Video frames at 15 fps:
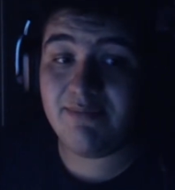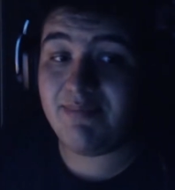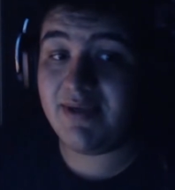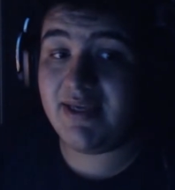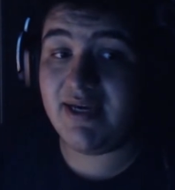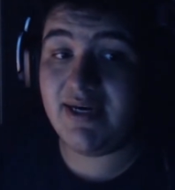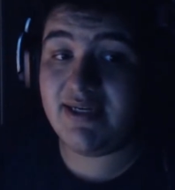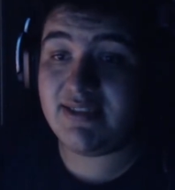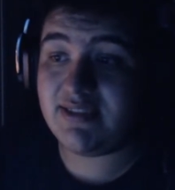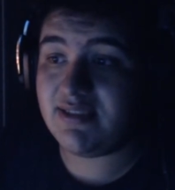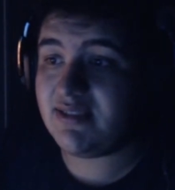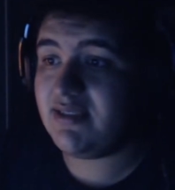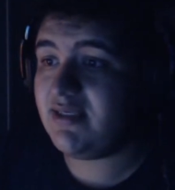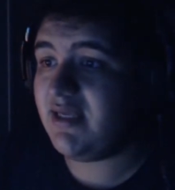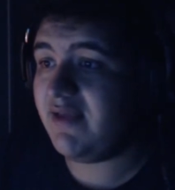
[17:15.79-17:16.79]
because
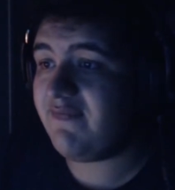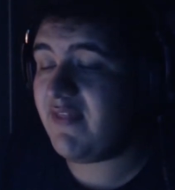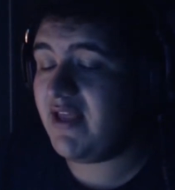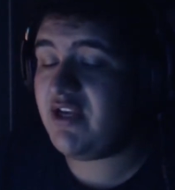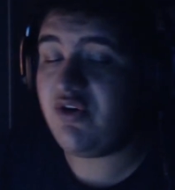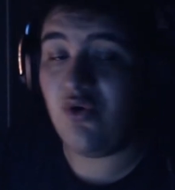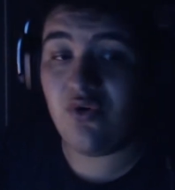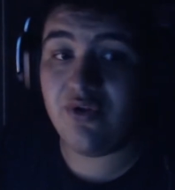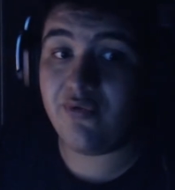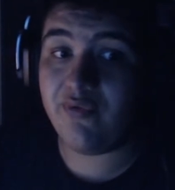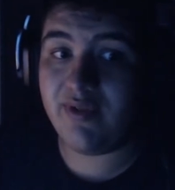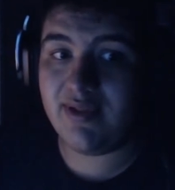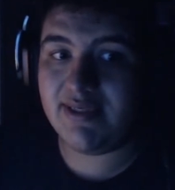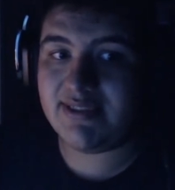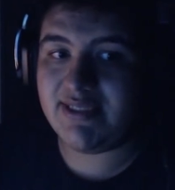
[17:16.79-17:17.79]
if they only
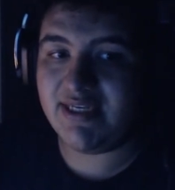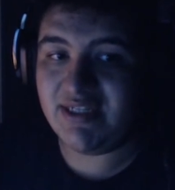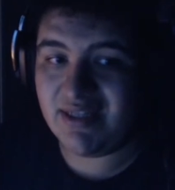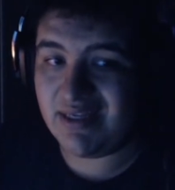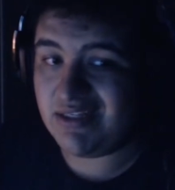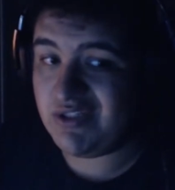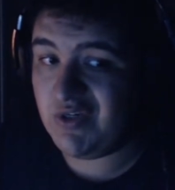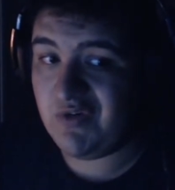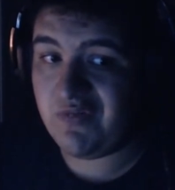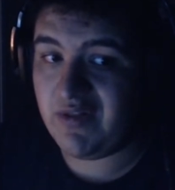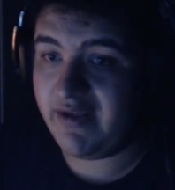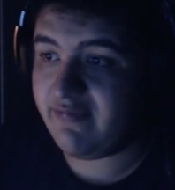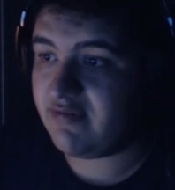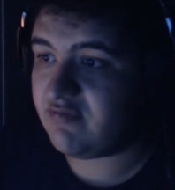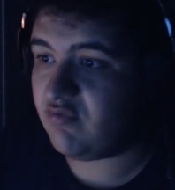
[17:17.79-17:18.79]
release it in like 2
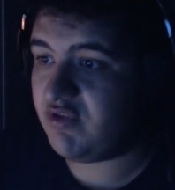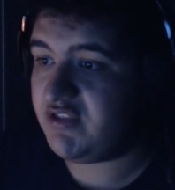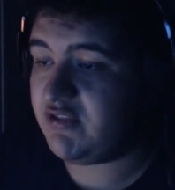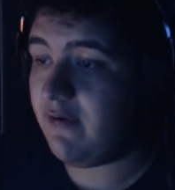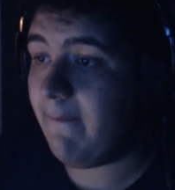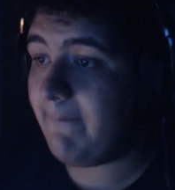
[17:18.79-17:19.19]
flavors, which